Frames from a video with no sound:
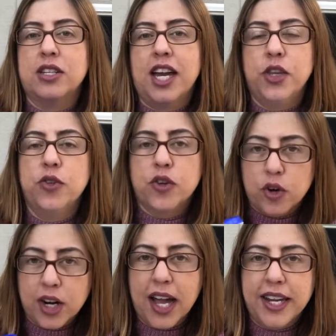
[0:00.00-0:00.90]
I use
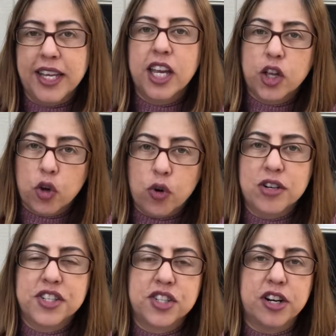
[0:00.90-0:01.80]
organic
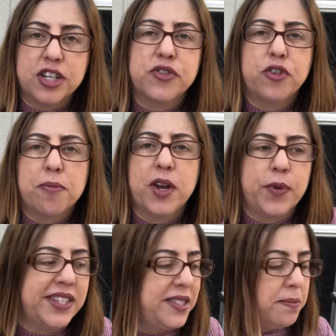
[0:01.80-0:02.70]
cornstarch for my
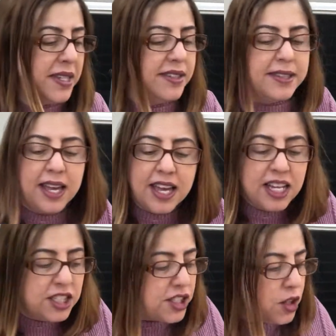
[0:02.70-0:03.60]
recipes.
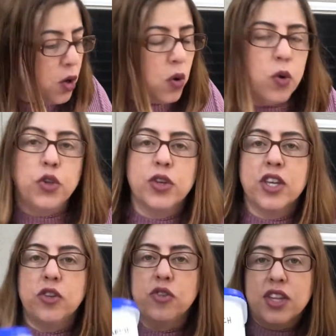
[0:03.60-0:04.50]
So you
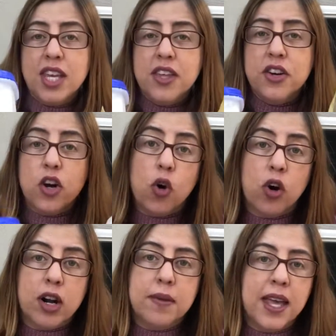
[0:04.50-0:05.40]
can use either
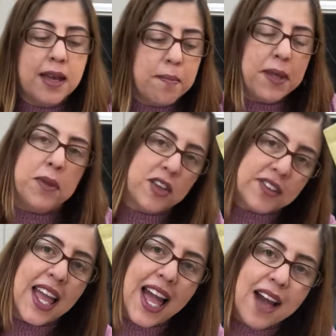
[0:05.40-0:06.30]
or, but because
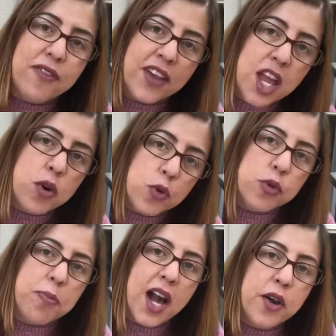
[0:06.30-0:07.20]
I have arrowroot
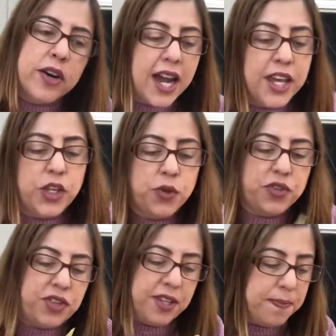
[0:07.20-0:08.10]
powder, I
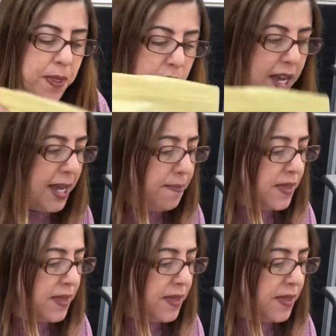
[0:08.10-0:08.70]
used it, okay?